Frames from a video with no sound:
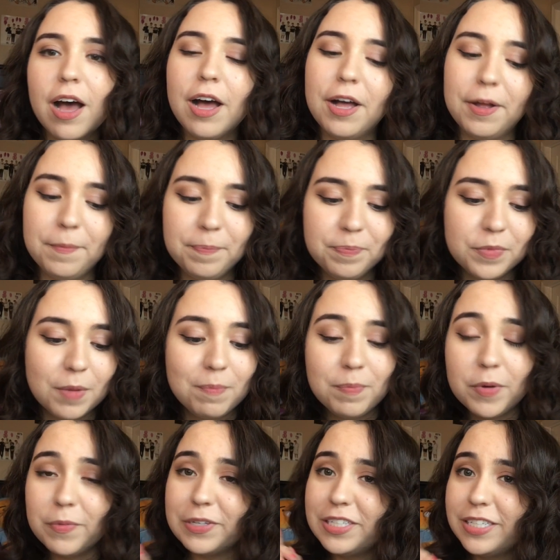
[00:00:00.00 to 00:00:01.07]

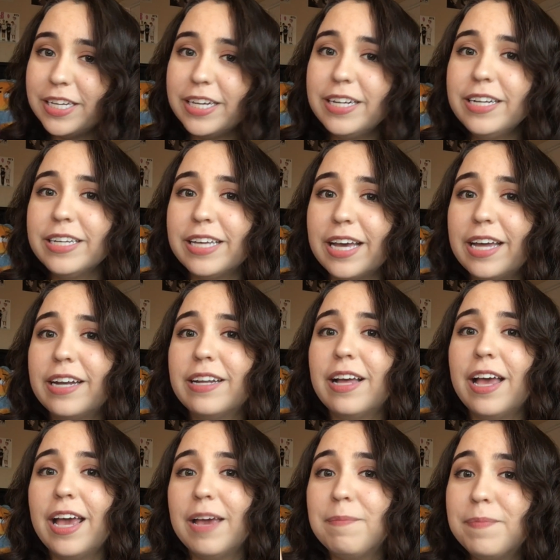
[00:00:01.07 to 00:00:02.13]
But we did get
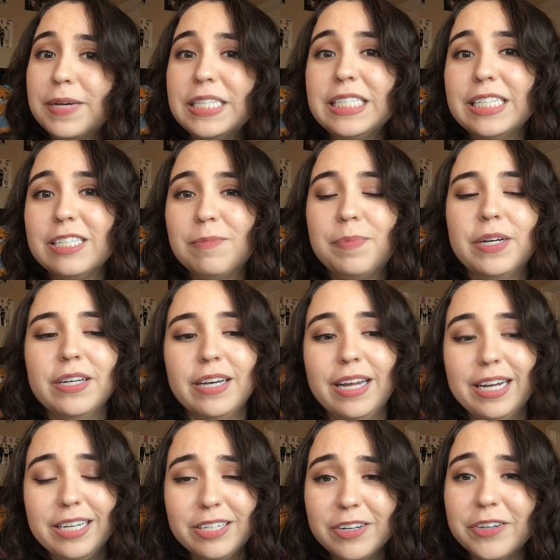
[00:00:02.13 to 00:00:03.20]
a business book.
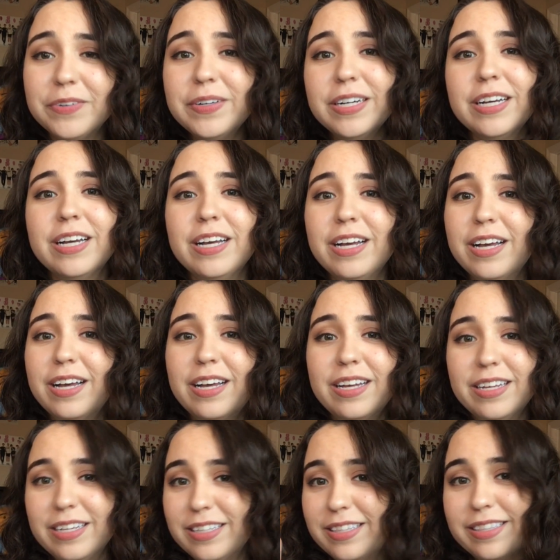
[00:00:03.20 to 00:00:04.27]
And I know
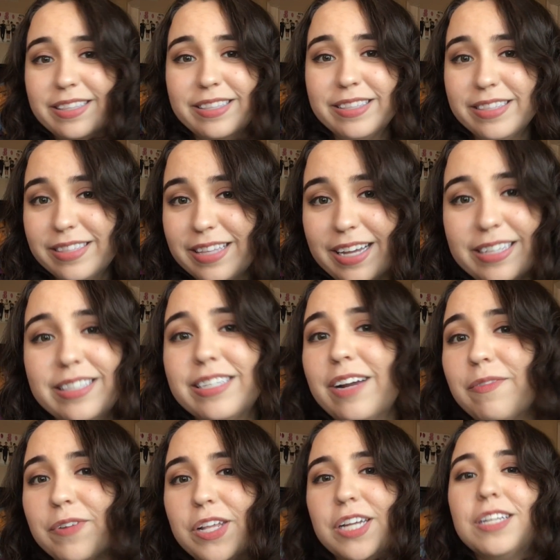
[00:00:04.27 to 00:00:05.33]
that's
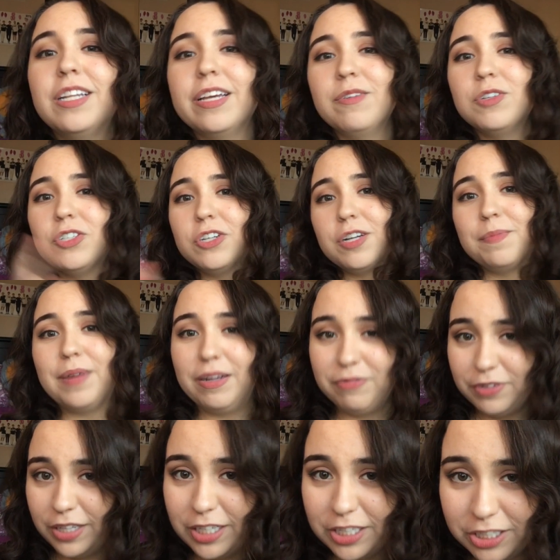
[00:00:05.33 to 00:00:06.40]
not related to language learning, but I
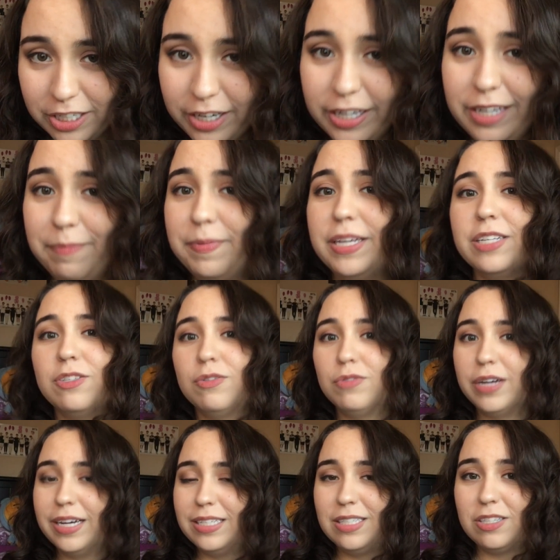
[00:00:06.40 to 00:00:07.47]
feel like sharing it because you
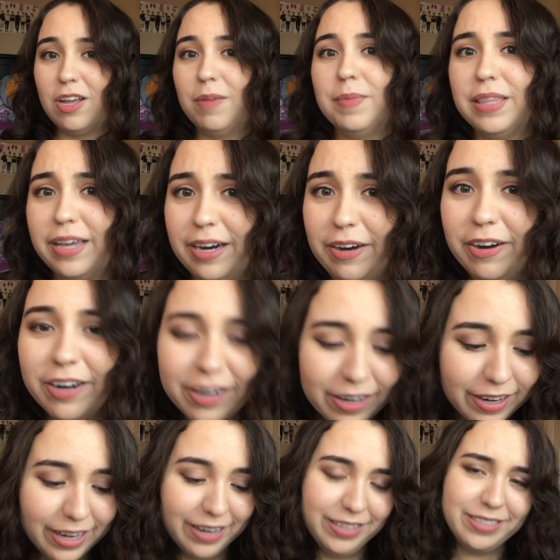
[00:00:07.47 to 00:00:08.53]
guys saw me there
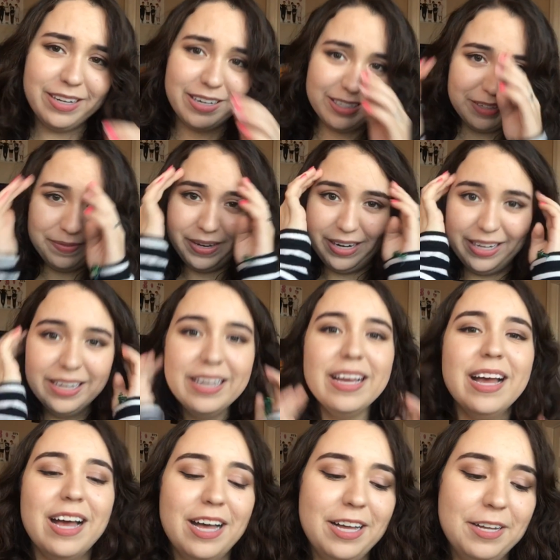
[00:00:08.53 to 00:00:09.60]
and I talked about it.
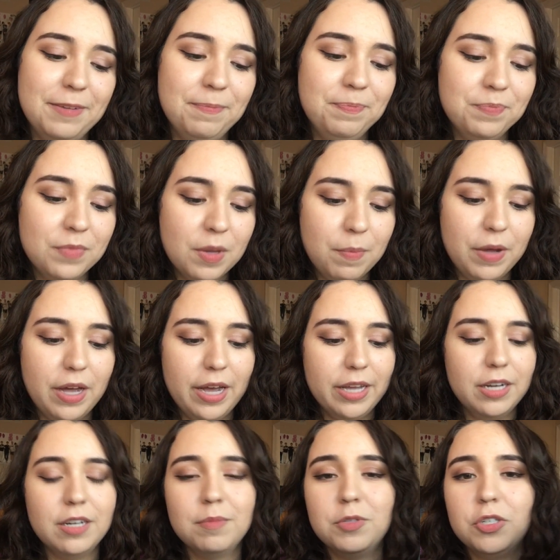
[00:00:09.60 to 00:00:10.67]
But I
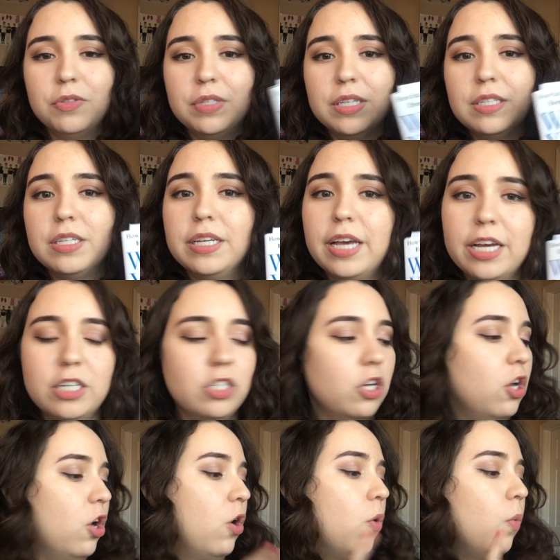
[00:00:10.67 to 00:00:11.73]
ended up choosing to get
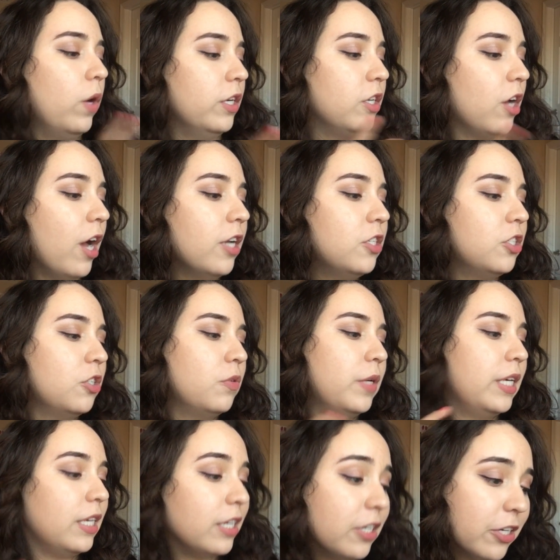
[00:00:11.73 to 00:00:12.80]
What Got You
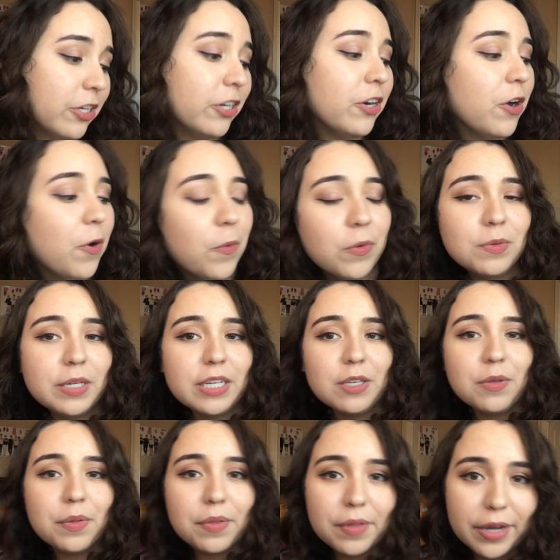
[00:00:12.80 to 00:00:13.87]
Here Won't Get
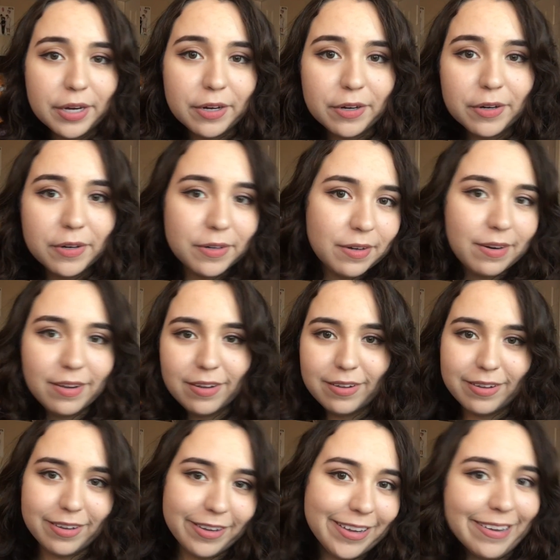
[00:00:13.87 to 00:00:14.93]
You There.
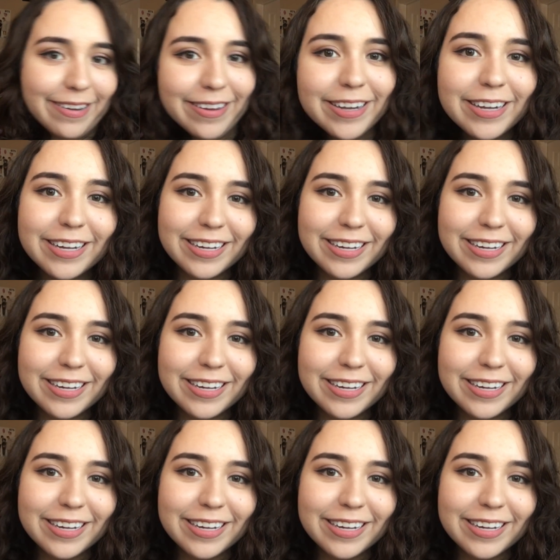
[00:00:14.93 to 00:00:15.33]
Haha.